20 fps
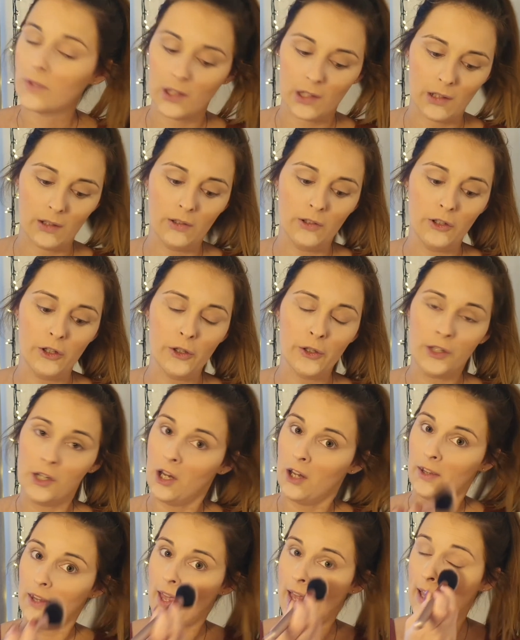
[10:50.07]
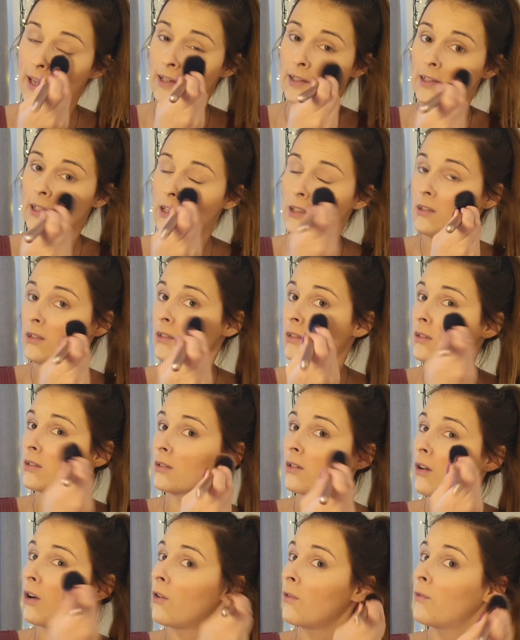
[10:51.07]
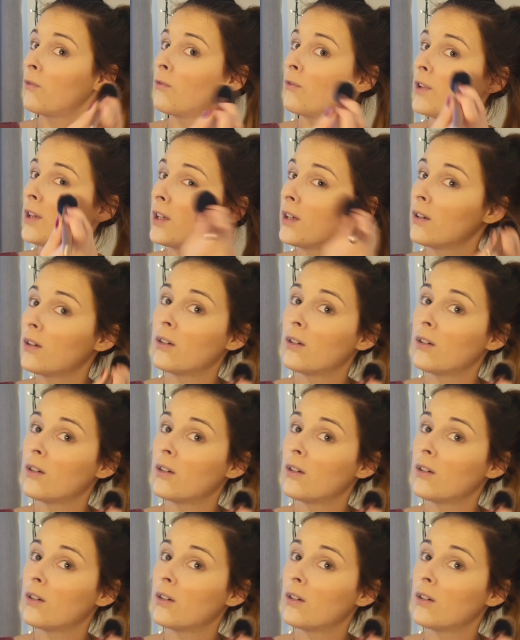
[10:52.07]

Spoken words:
And use like the excess of it